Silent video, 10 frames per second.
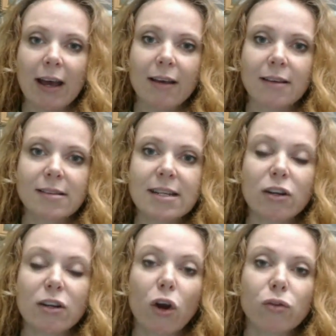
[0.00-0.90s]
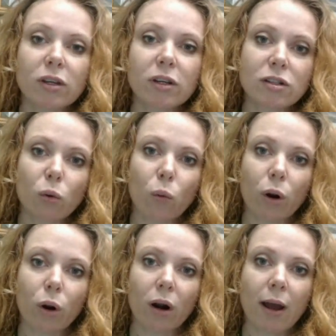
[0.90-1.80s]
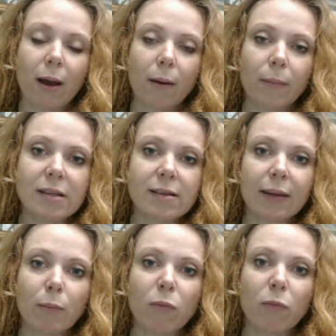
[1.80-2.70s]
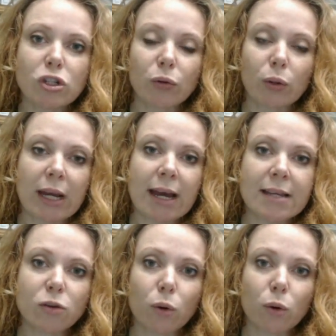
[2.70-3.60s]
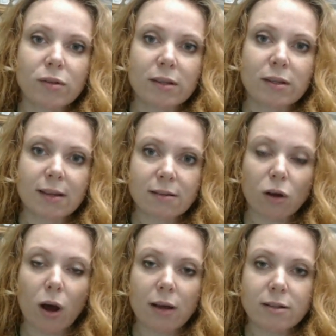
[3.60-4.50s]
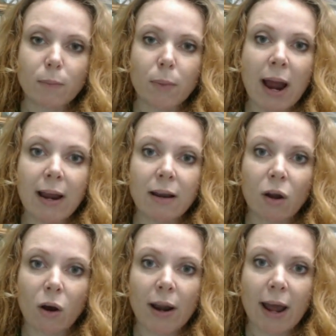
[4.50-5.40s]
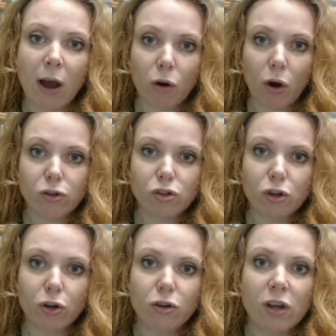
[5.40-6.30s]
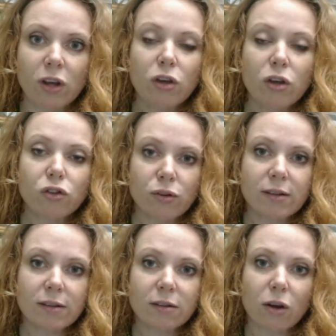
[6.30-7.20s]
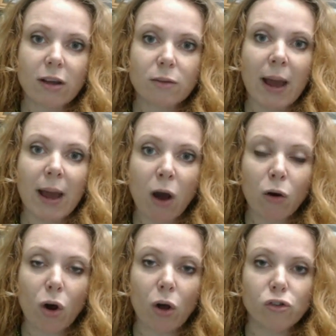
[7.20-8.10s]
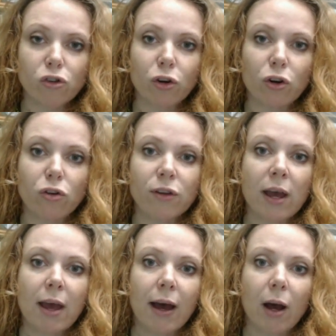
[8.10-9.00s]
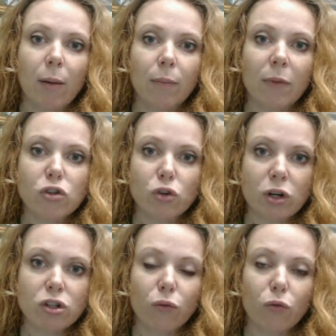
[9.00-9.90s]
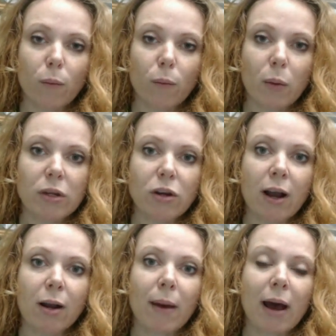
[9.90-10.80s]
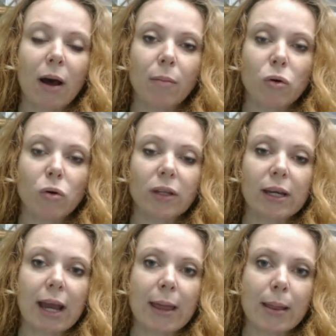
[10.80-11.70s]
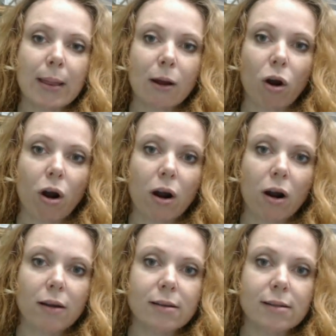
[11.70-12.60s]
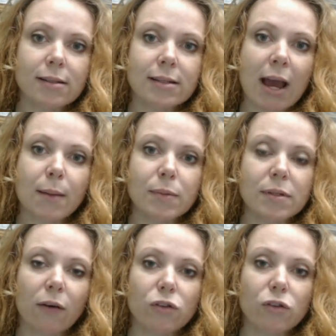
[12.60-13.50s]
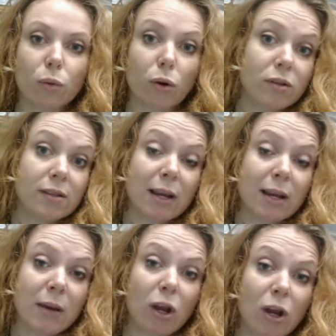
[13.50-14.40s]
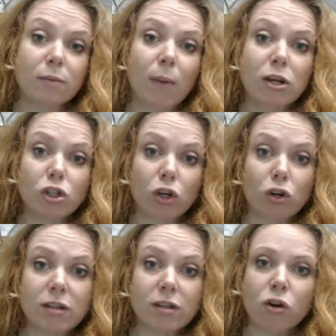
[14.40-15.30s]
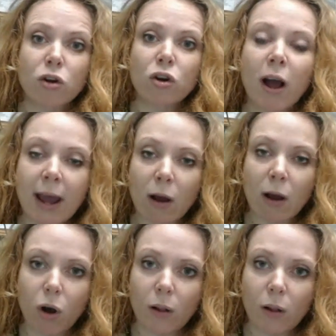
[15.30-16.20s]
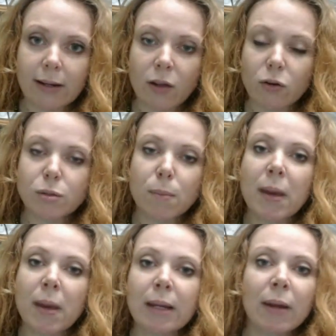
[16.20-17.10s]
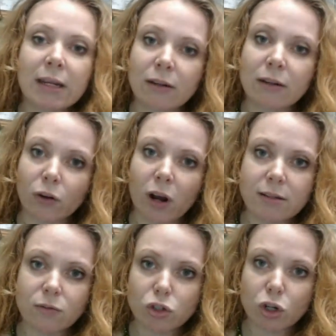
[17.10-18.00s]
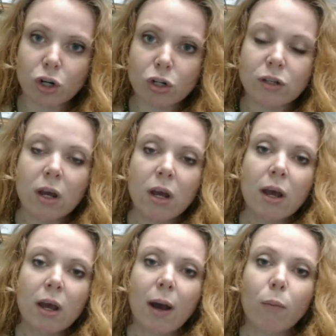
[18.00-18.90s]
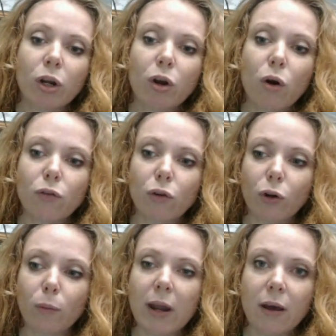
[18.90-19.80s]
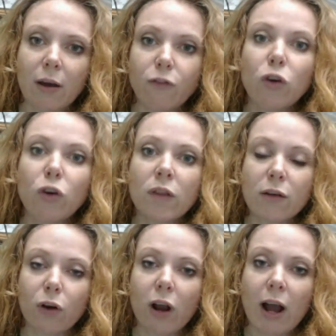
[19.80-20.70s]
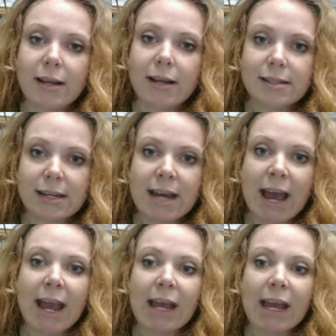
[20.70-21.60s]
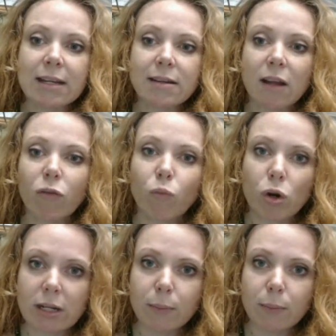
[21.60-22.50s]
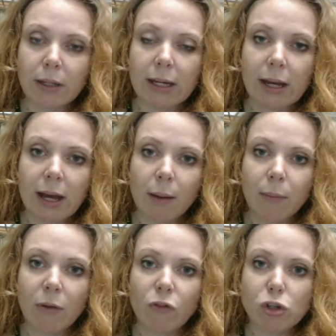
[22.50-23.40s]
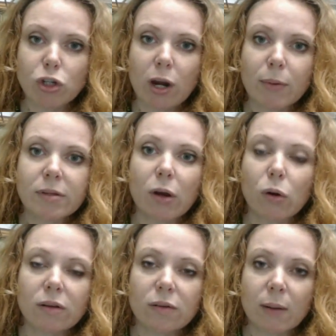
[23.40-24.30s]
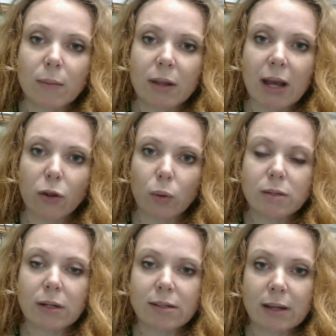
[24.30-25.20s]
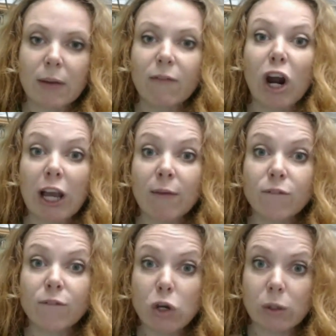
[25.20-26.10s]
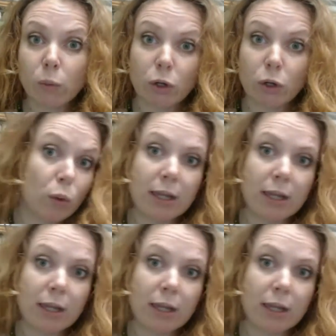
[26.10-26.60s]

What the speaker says: steatosis, or it's virtually a cirrhosis that's caused by non-alcohol sugars. Cirrhosis is caused by alcohol sugars, the traditional form that we talk about mostly, and then there are types of cirrhosis that can be caused by sugars that are non-alcoholic. Now, there's many, many different kinds of sugars, and we're going to go over a few of the different kinds today, and then delve more deeply in future episodes of some of the other ones, because it can be very confusing when you're reading the